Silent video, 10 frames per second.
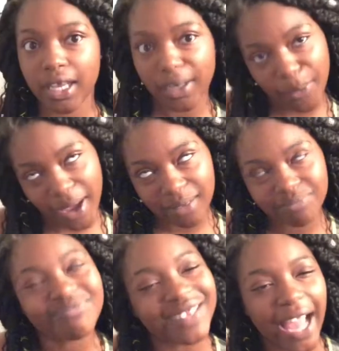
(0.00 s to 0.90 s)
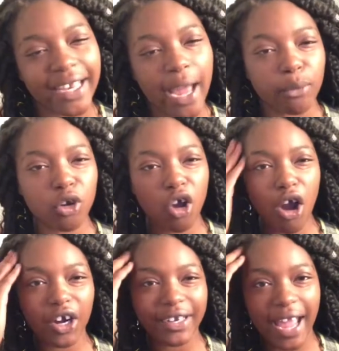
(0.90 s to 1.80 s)
Anyway, Nat Nat, we're gonna
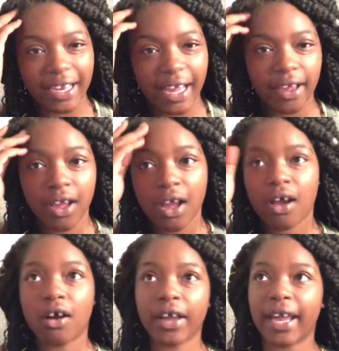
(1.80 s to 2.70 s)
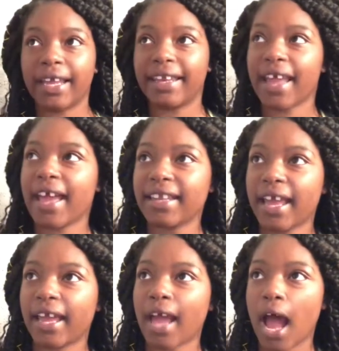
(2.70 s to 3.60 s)
call her Nat Nat. Okay, Nat
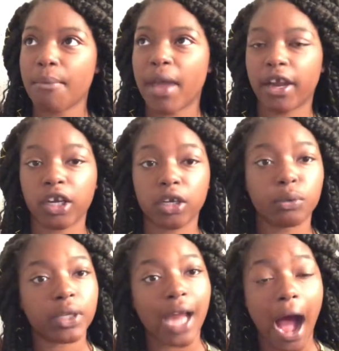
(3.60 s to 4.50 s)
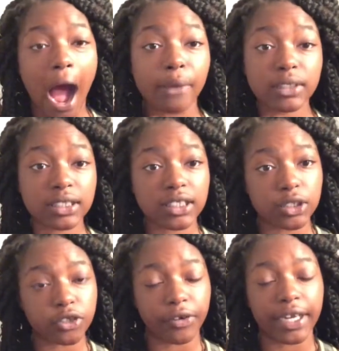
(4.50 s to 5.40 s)
Nat, I met her when I was in
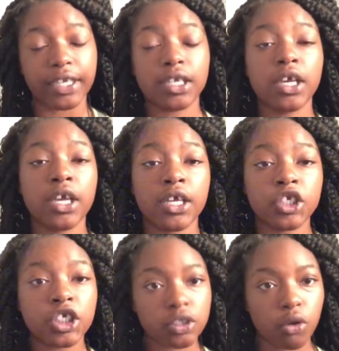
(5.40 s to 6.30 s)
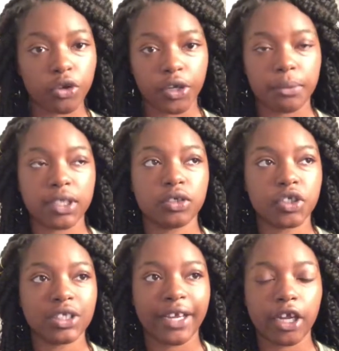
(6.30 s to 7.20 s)
6th grade. She's older than me, so
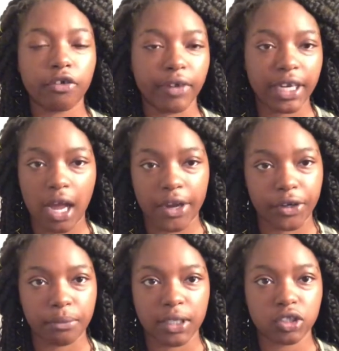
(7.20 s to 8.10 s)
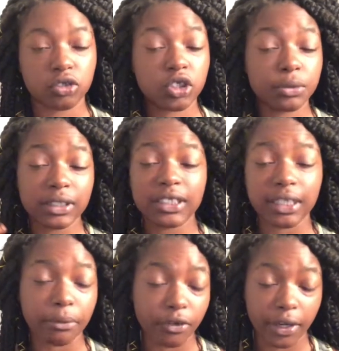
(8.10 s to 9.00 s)
she's like a grade higher than me. So she was in
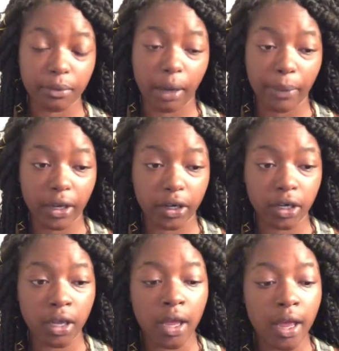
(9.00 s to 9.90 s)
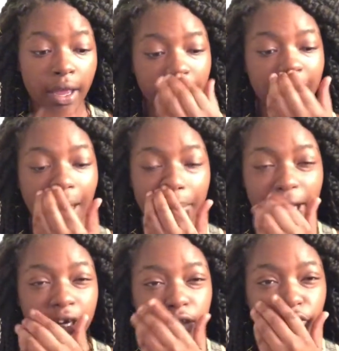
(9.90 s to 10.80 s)
7th grade when I met her, and I met
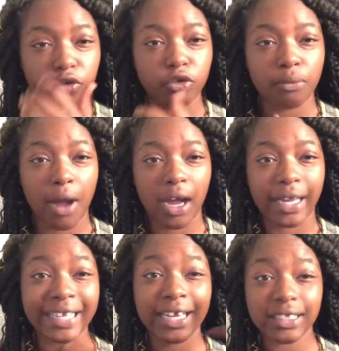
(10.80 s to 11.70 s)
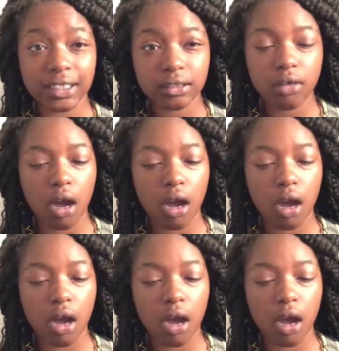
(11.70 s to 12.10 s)
her through my cousin